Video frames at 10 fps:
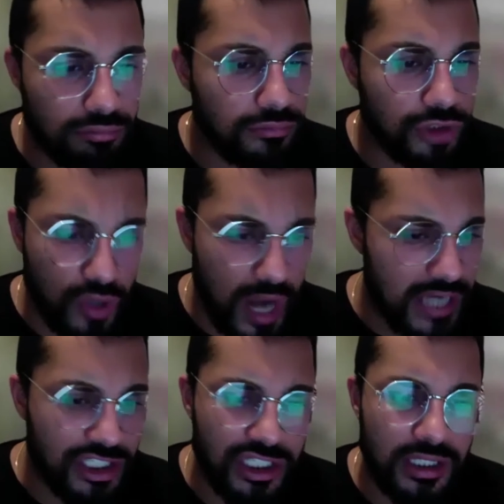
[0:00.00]

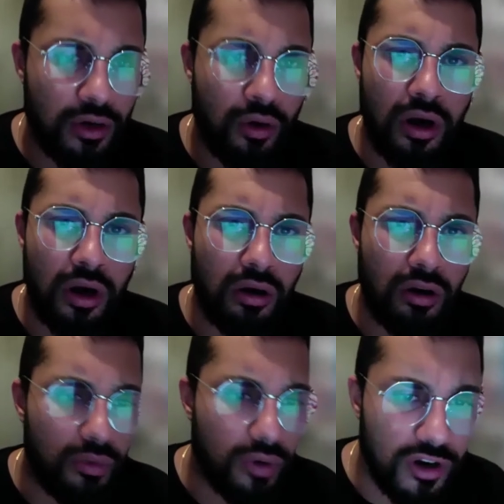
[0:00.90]
strategy
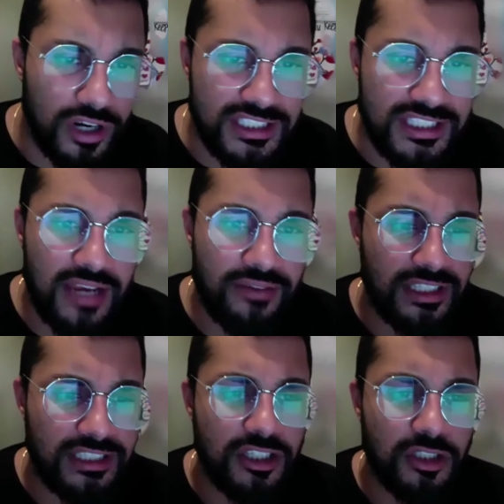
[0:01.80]
or incentive,
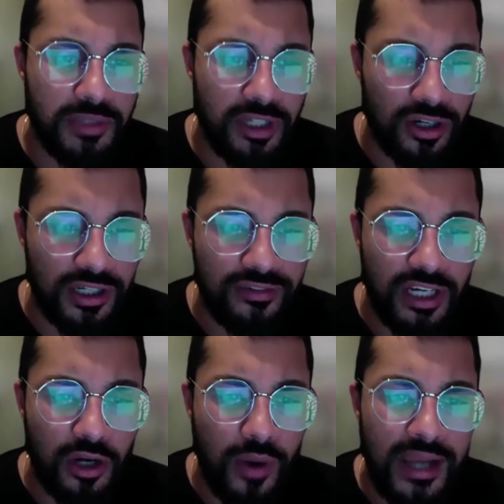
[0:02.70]
excuse me, or even a
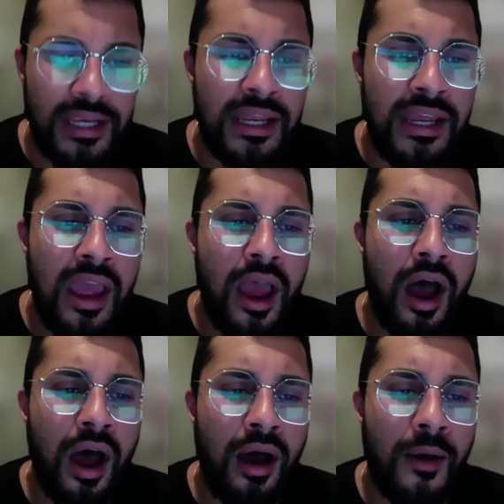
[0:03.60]
credit.
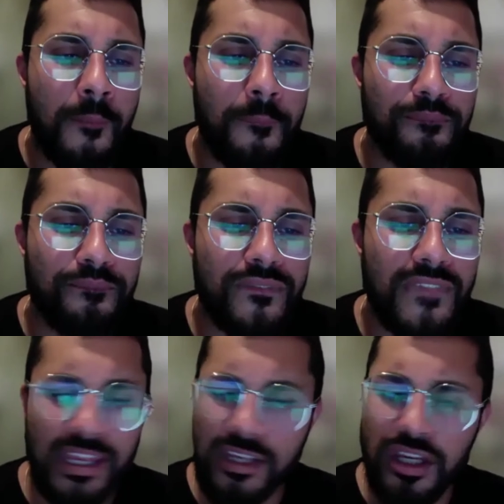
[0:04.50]
Can
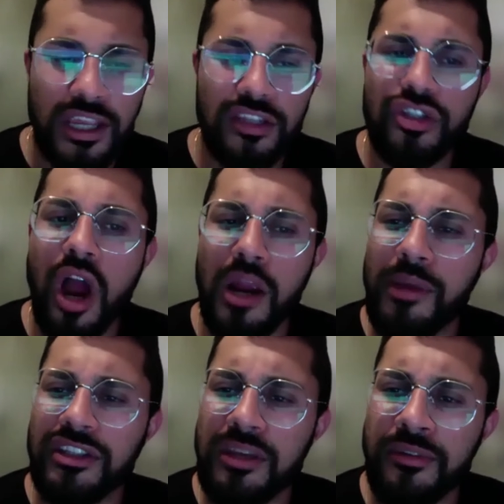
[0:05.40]
you talk
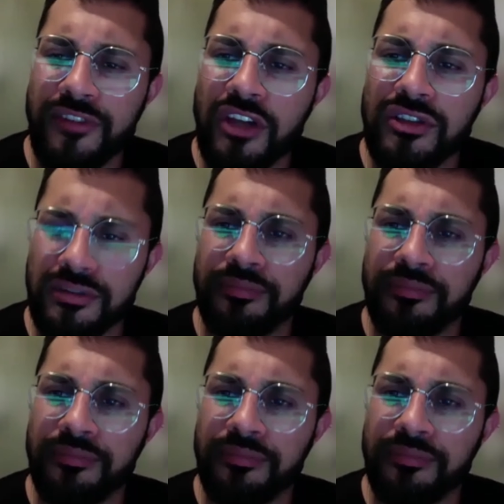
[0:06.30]
about some of those?